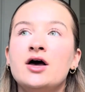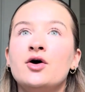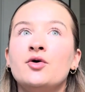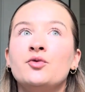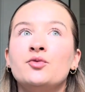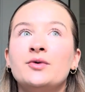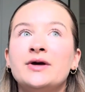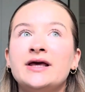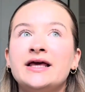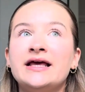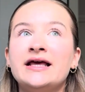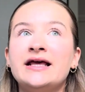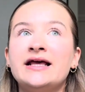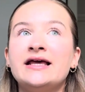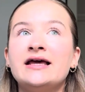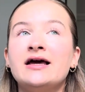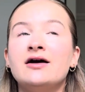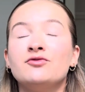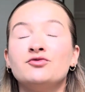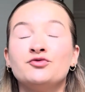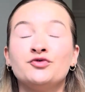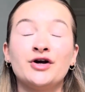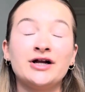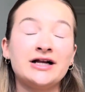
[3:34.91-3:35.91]
We
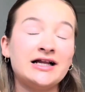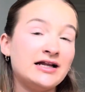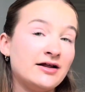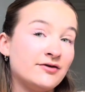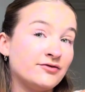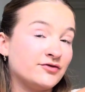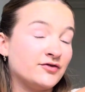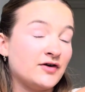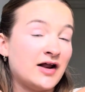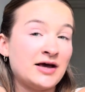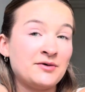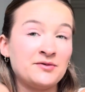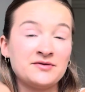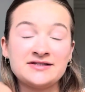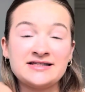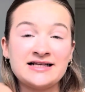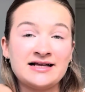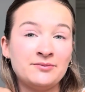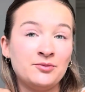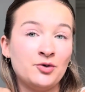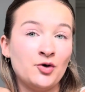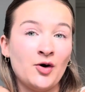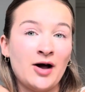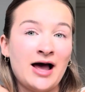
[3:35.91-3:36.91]
really loved flying with
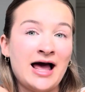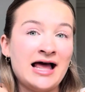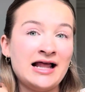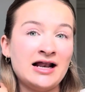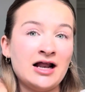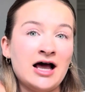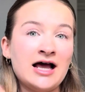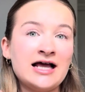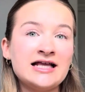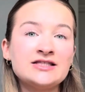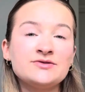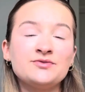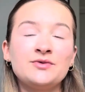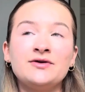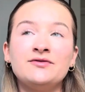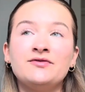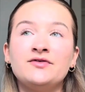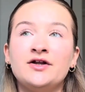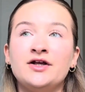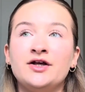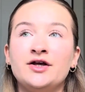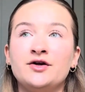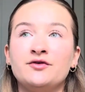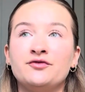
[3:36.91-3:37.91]
Singapore Airlines. We
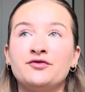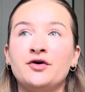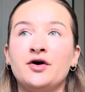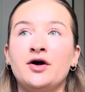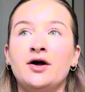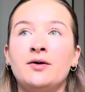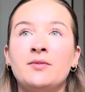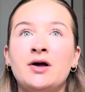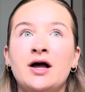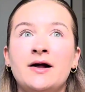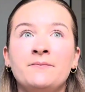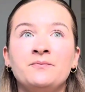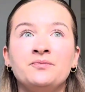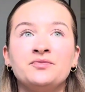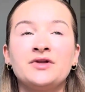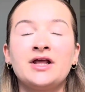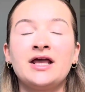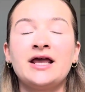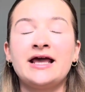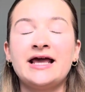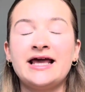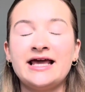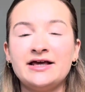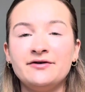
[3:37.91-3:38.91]
flew from
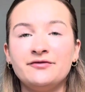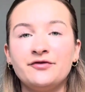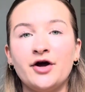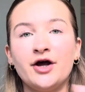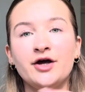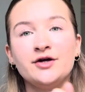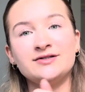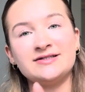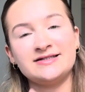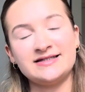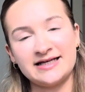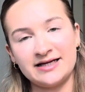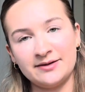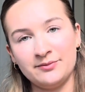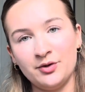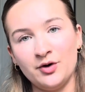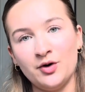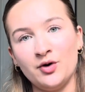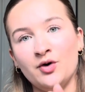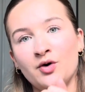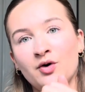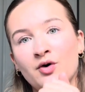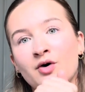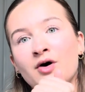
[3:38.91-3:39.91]
Heathrow to
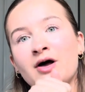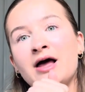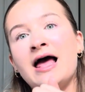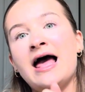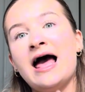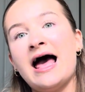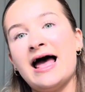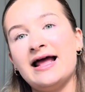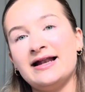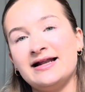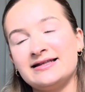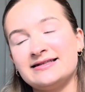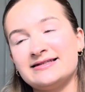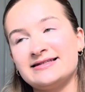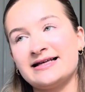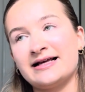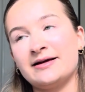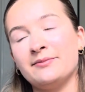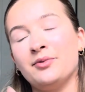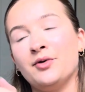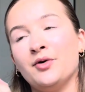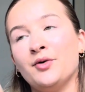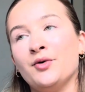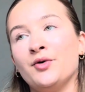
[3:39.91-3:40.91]
Singapore and then
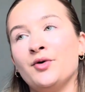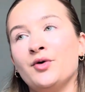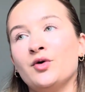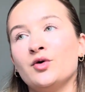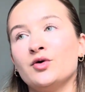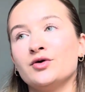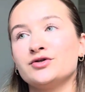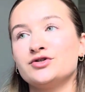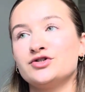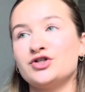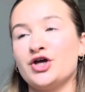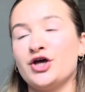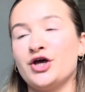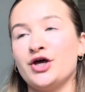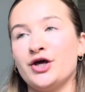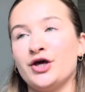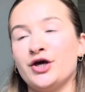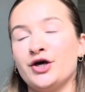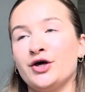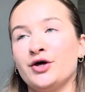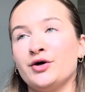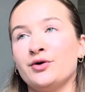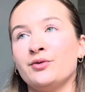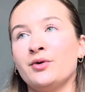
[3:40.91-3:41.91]
Singapore
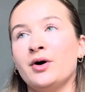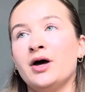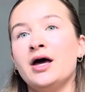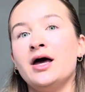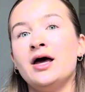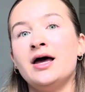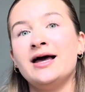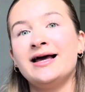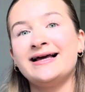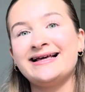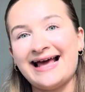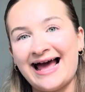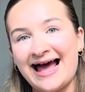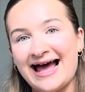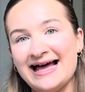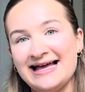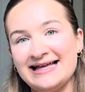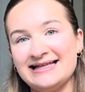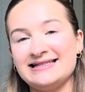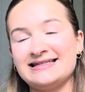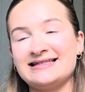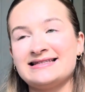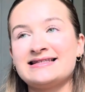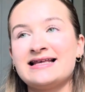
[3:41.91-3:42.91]
to
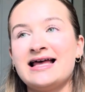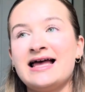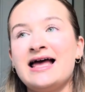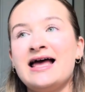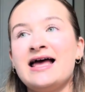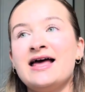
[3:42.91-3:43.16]
Cairns.